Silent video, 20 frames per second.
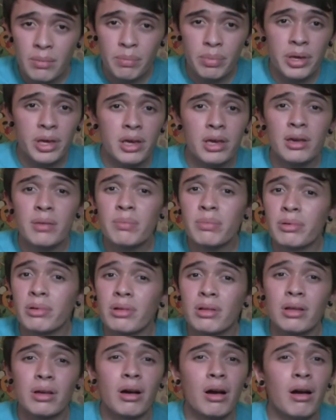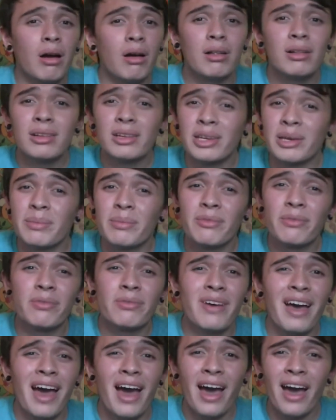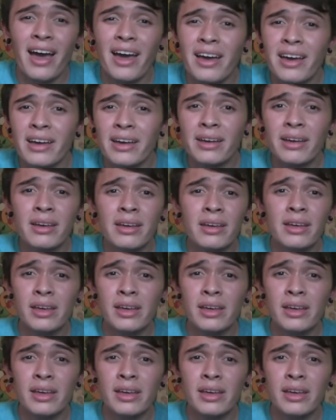People called him fag,